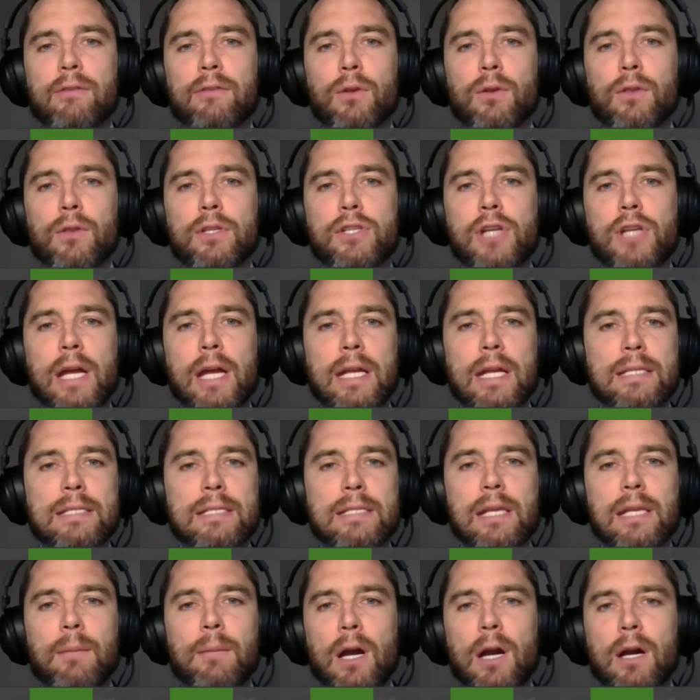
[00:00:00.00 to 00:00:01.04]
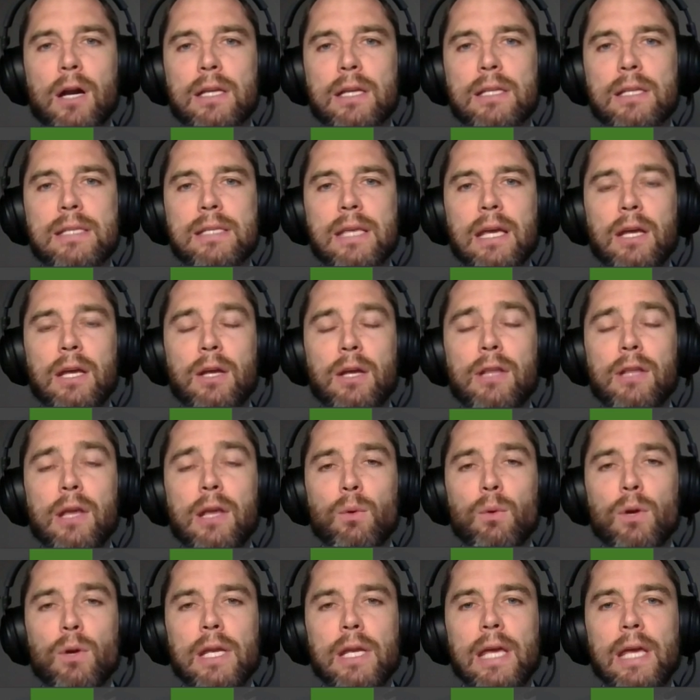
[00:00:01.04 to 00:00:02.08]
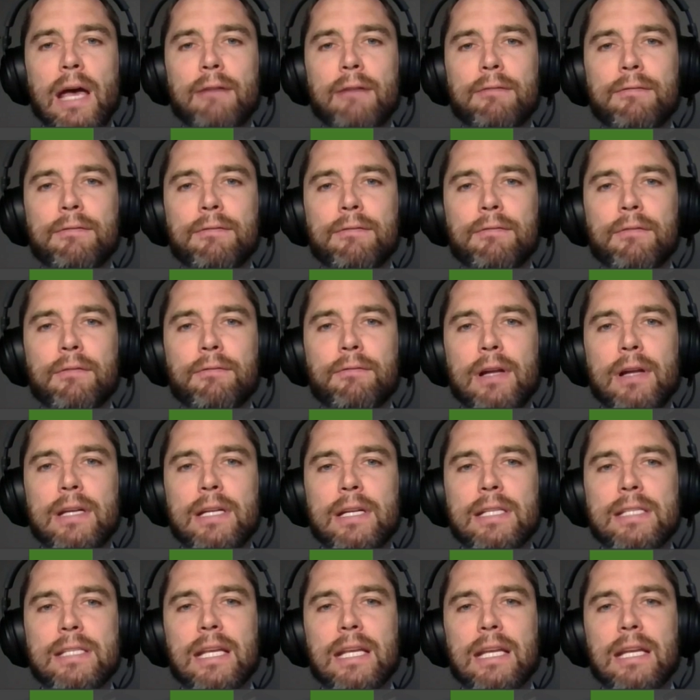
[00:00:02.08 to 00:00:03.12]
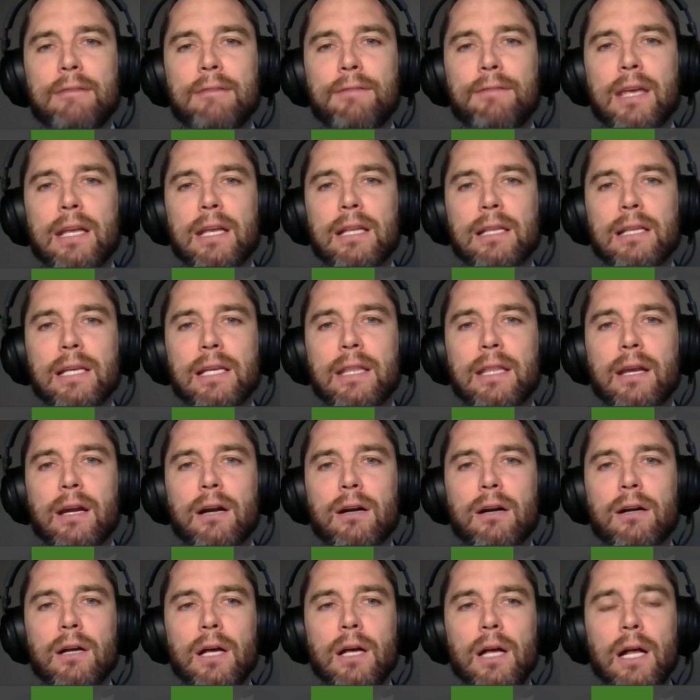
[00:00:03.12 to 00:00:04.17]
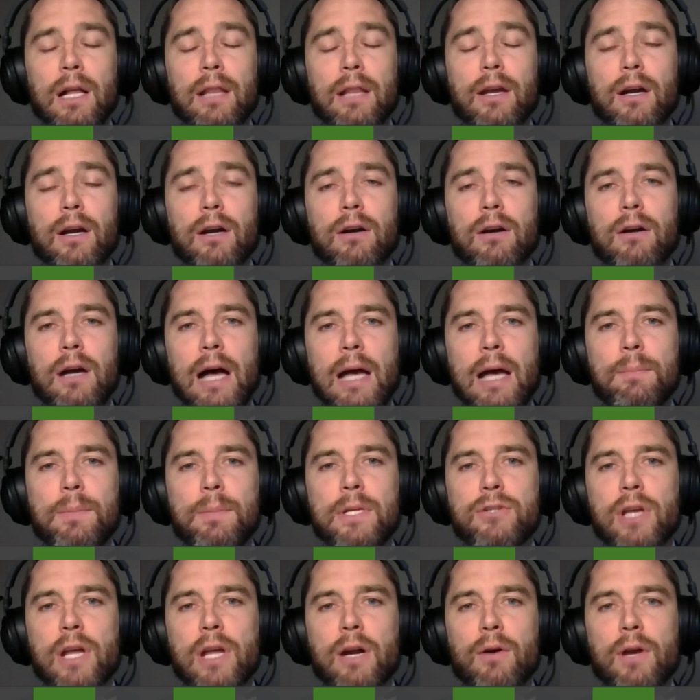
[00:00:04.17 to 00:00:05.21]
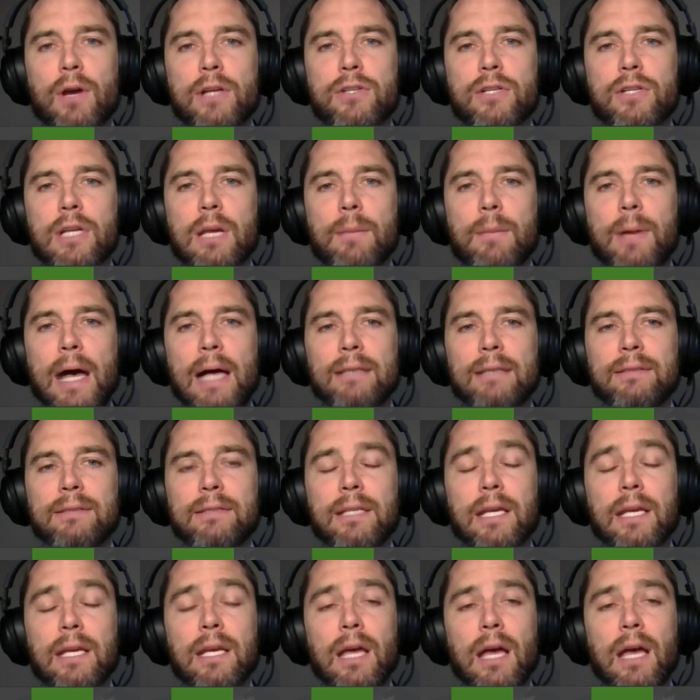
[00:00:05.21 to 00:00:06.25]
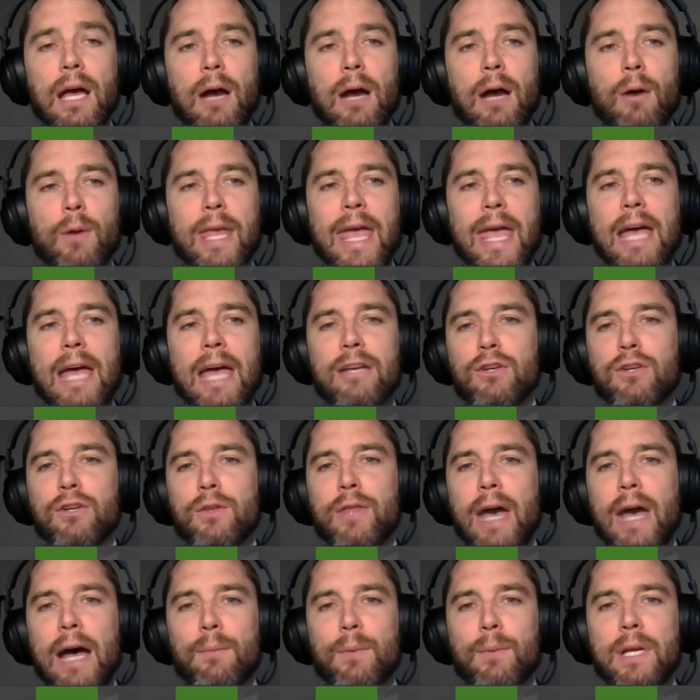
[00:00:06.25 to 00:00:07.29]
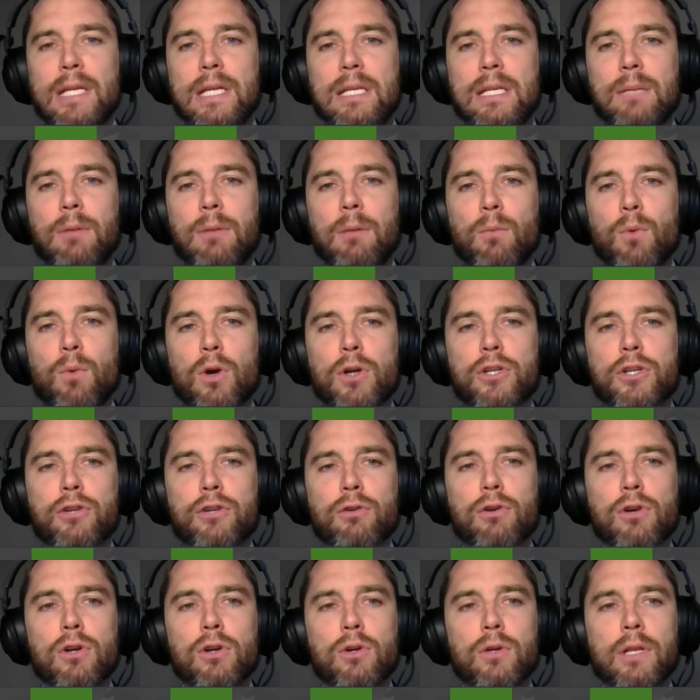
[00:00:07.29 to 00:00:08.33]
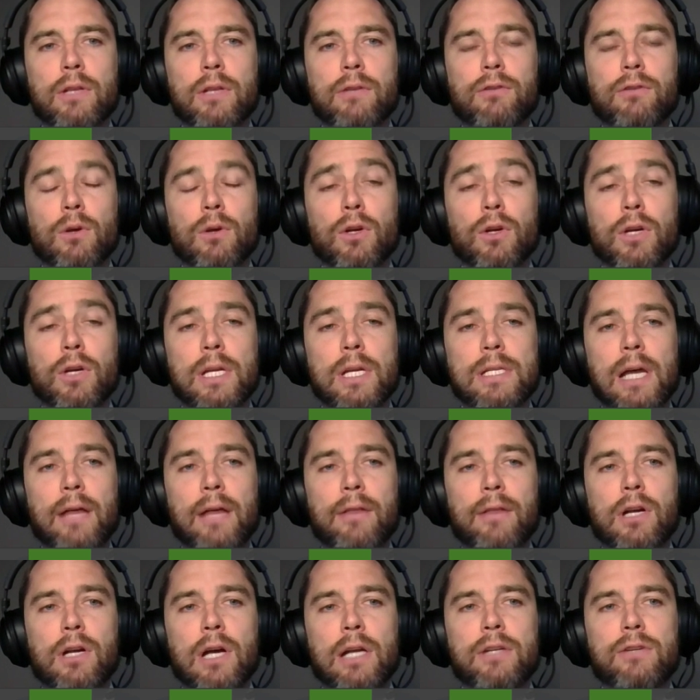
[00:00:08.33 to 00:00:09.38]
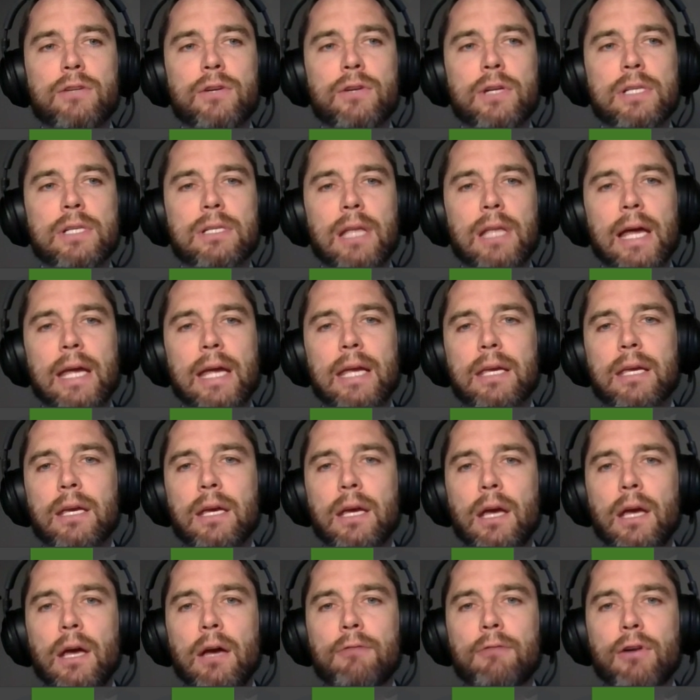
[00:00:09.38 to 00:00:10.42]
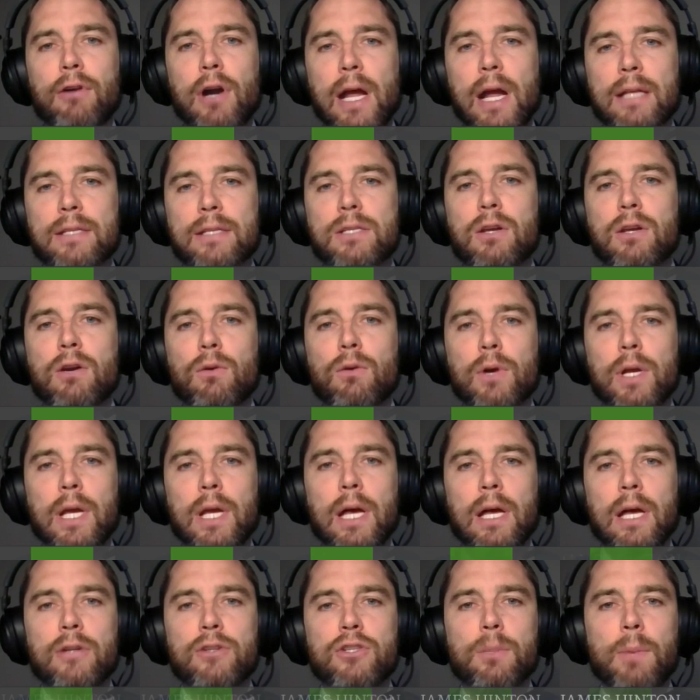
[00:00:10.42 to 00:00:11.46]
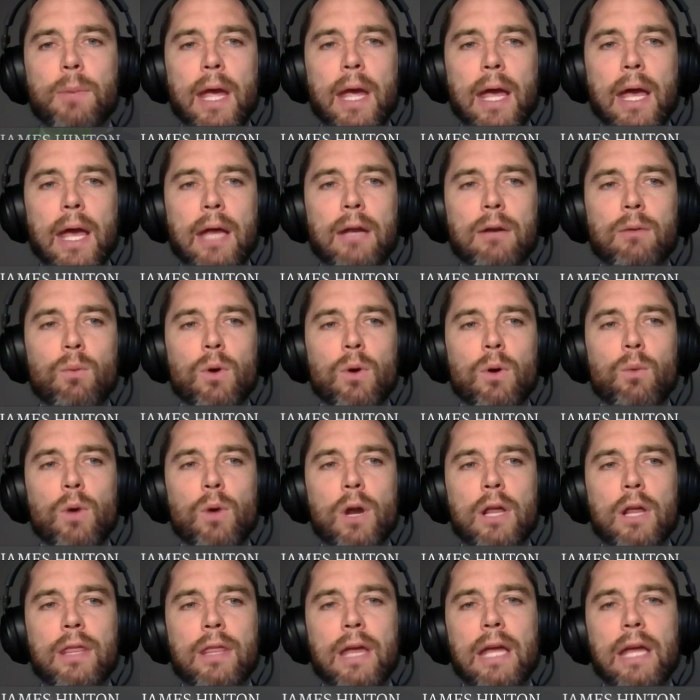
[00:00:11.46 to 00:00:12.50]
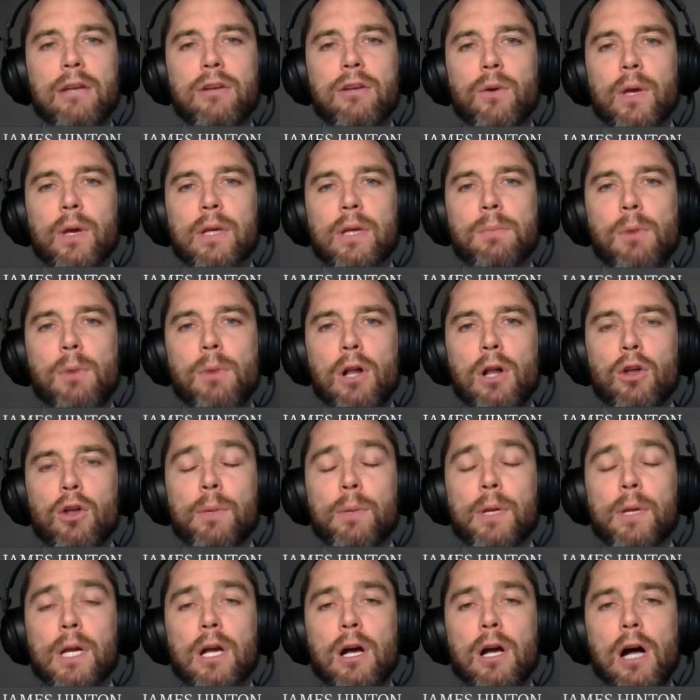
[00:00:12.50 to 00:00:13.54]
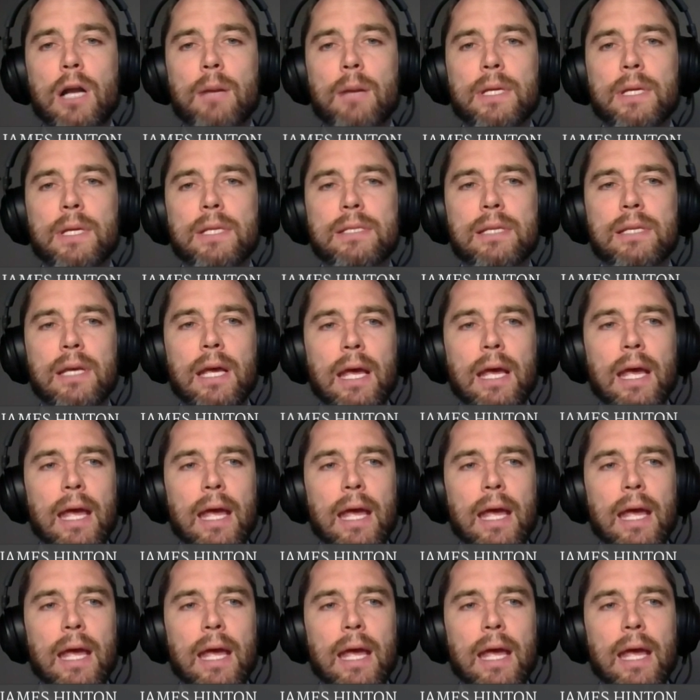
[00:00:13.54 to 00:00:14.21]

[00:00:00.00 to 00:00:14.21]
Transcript: so the Chinese, the Americans, they really have funded significantly their IP generation capacity. We can't do that. We need to be more shrewd. And so looking to other countries like France, Korea, Japan, what are they doing? Small open economies.